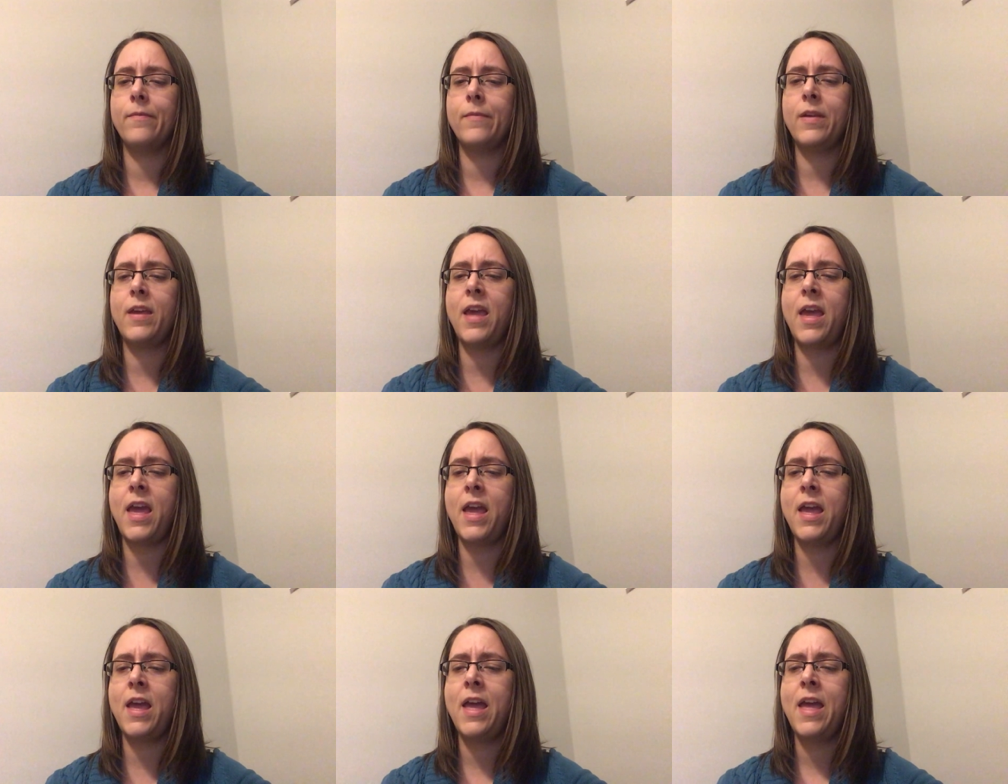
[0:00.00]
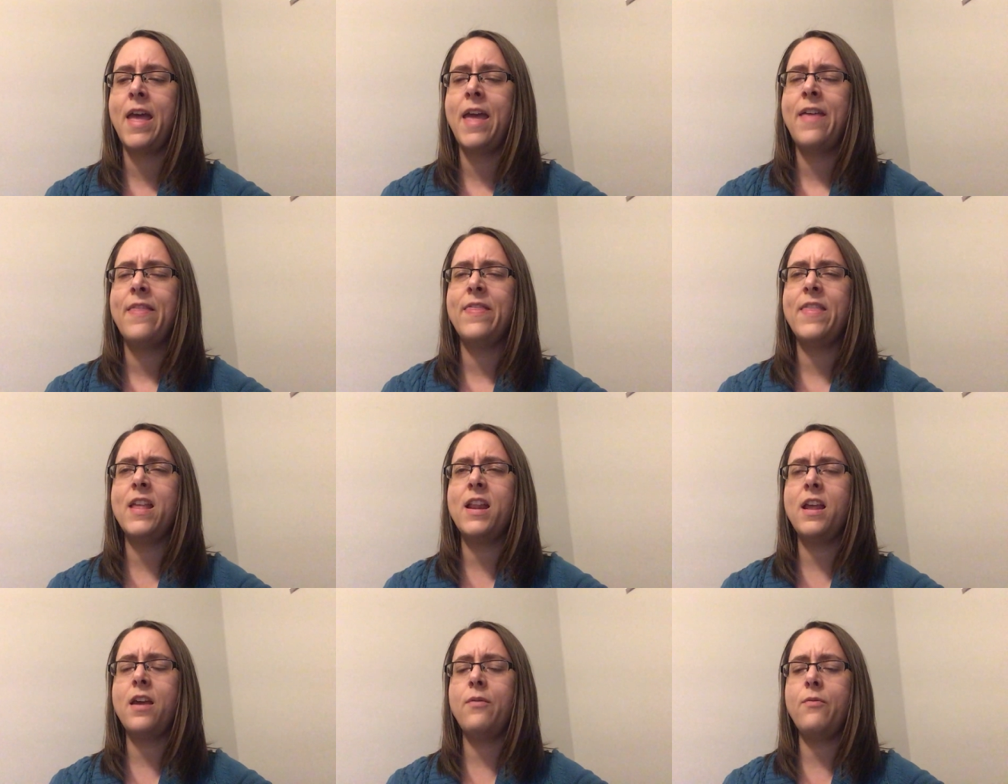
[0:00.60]
Okay?
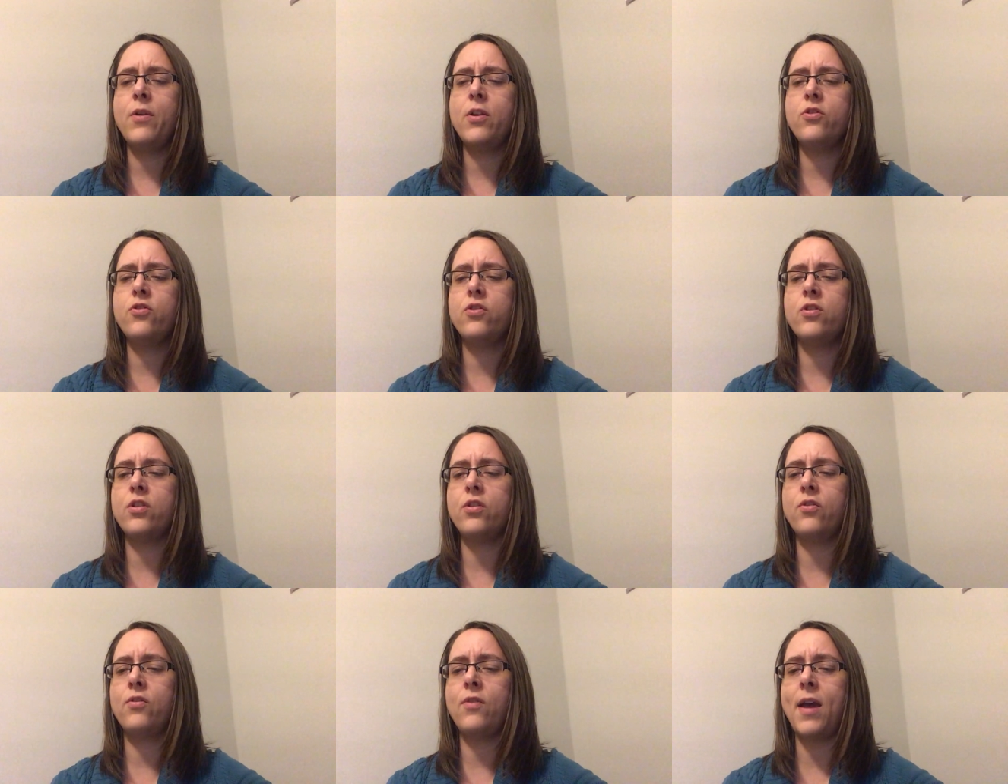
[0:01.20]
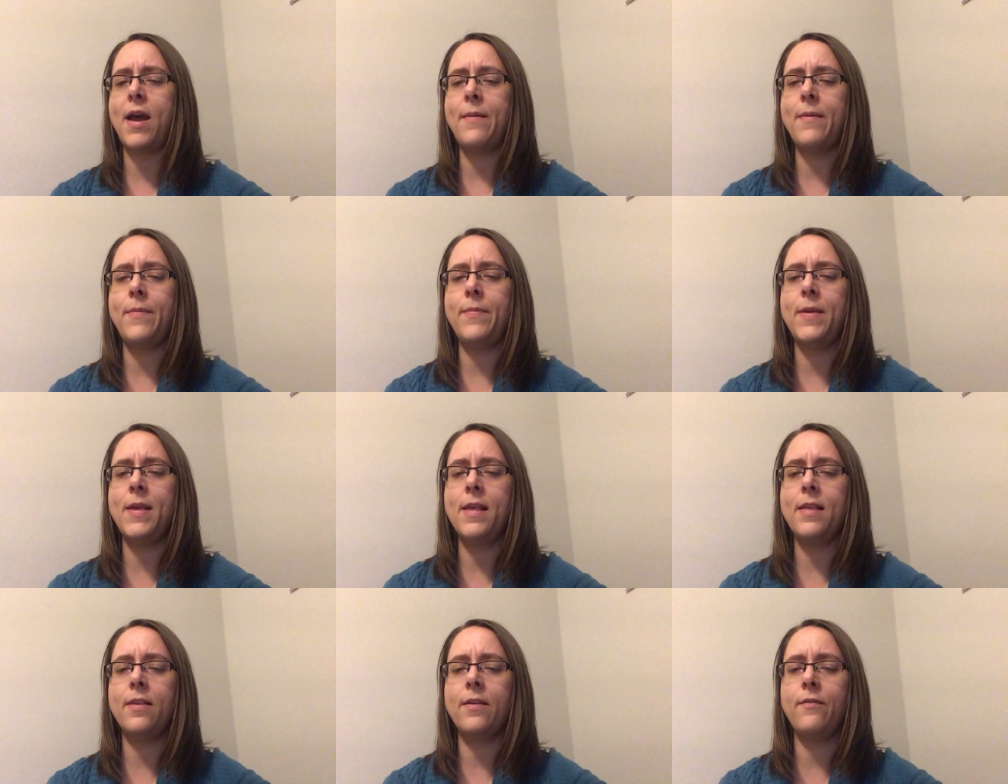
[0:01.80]
Then I want you to grab a
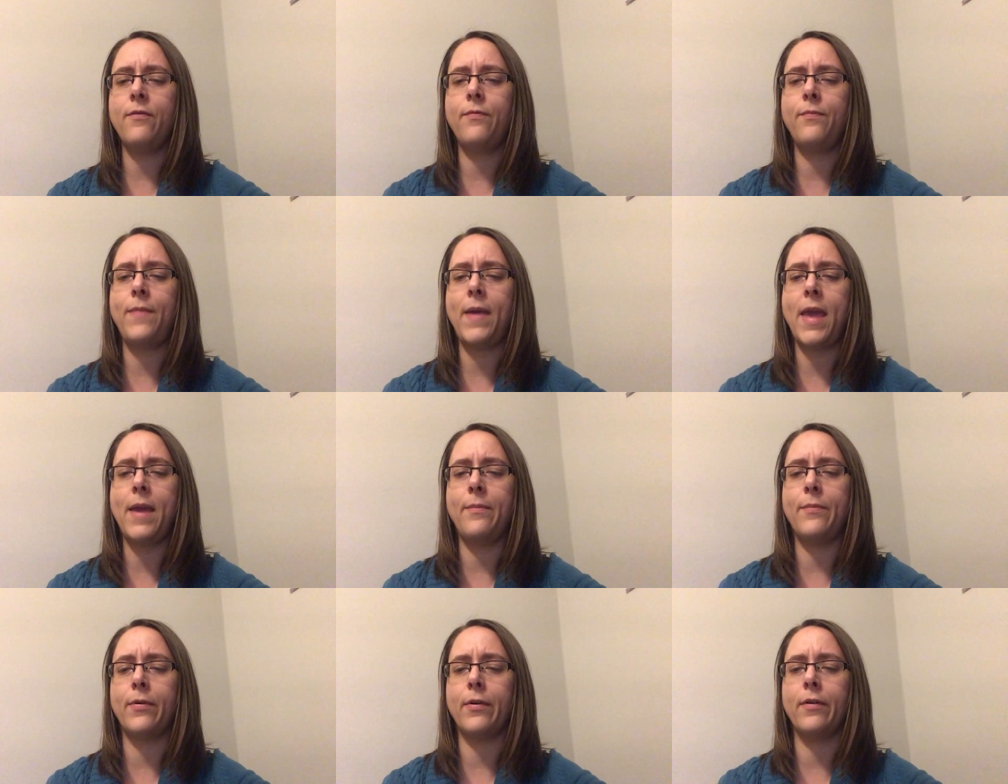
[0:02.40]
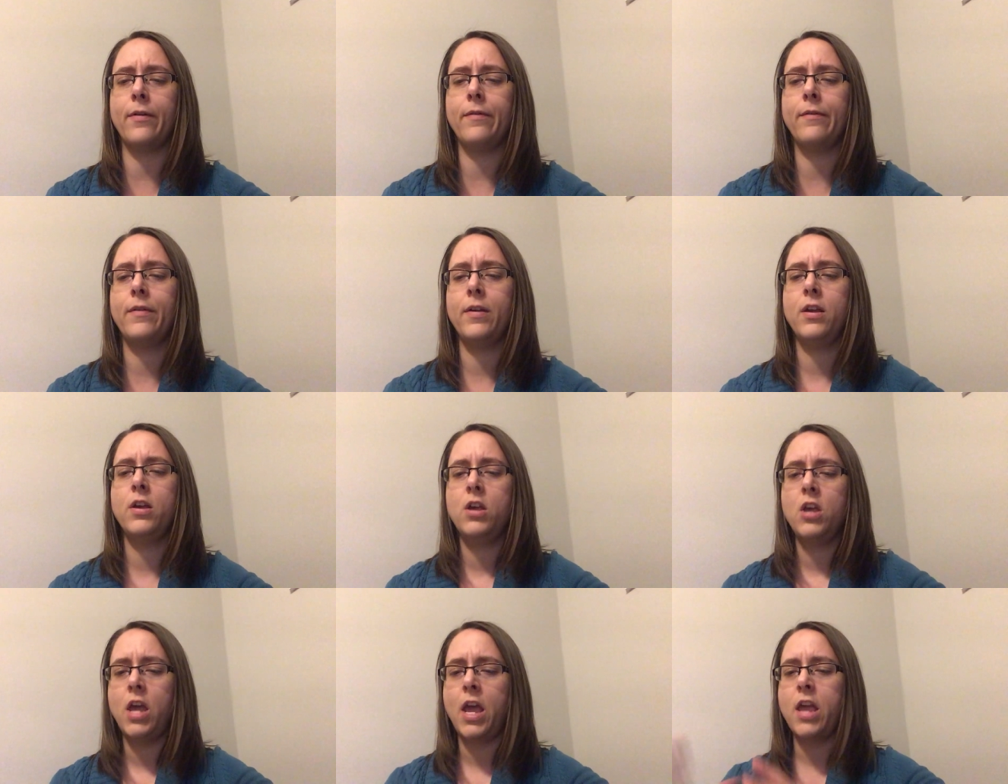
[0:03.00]
piece of paper
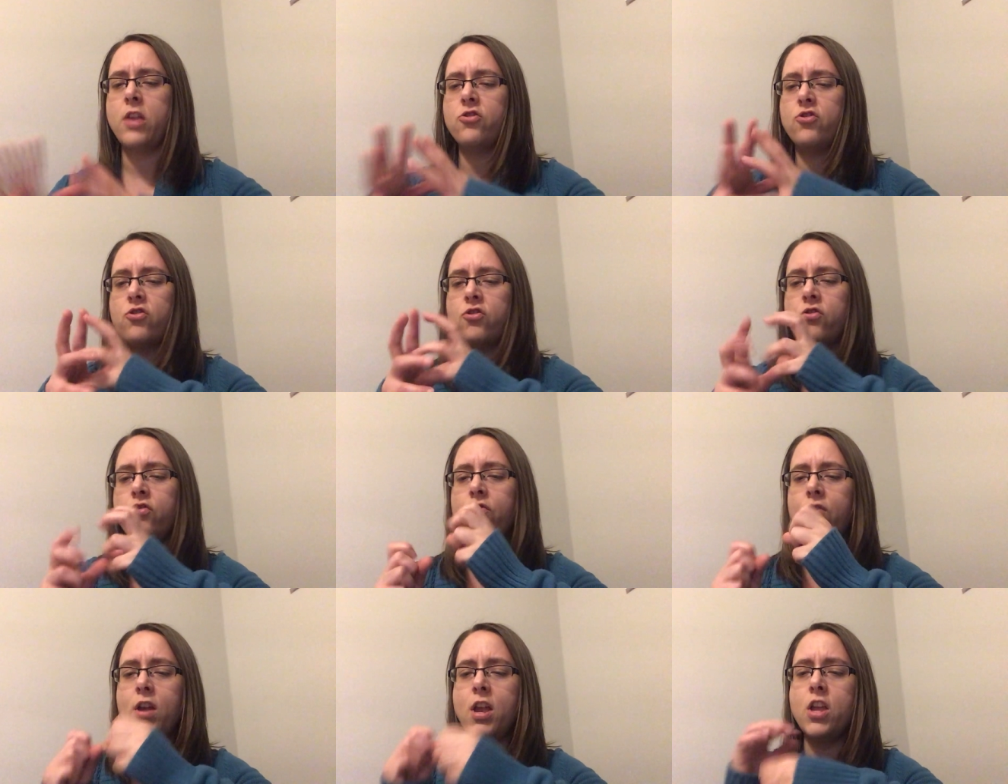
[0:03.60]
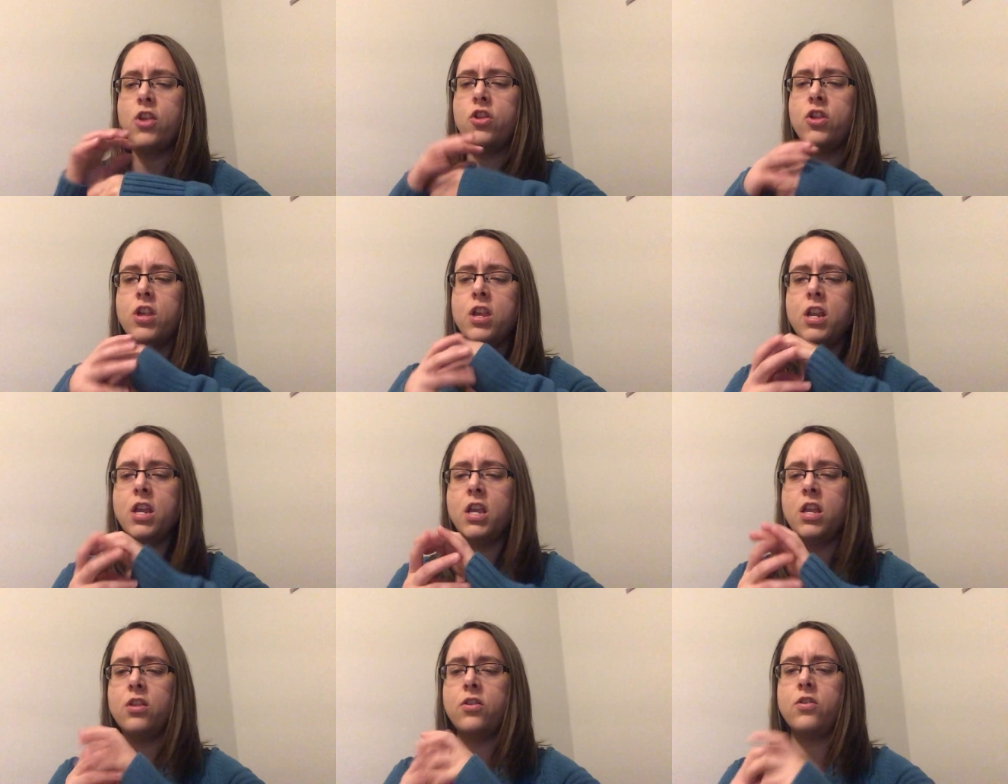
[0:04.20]
and scrunch it
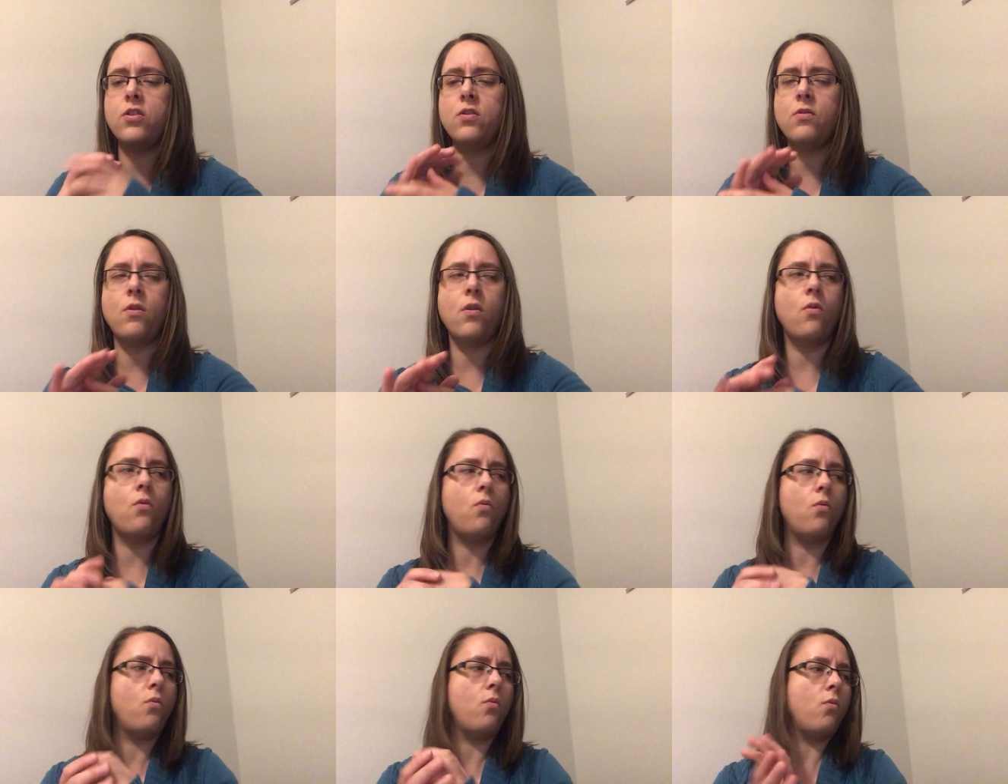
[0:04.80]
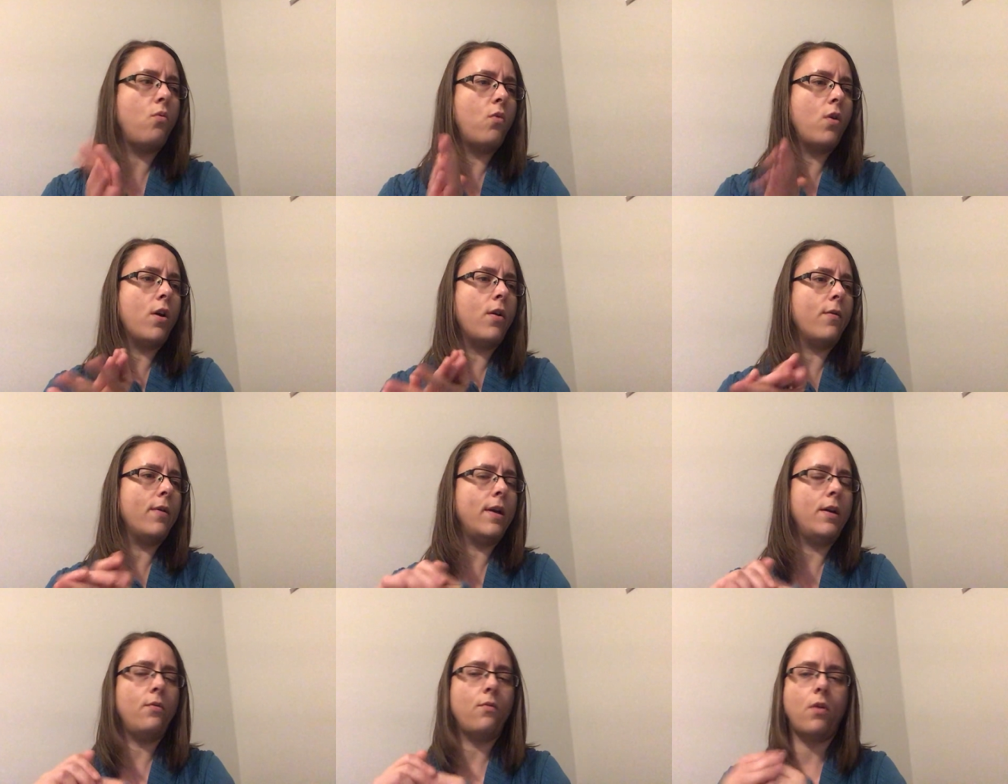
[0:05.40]
into a
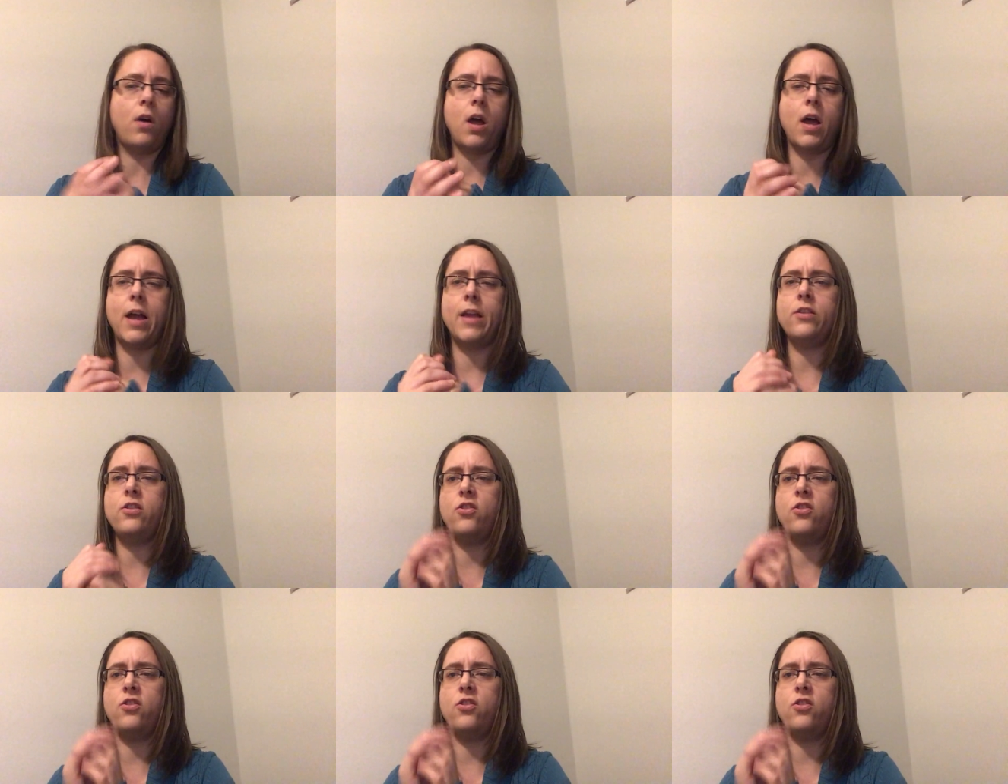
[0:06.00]
worry wad.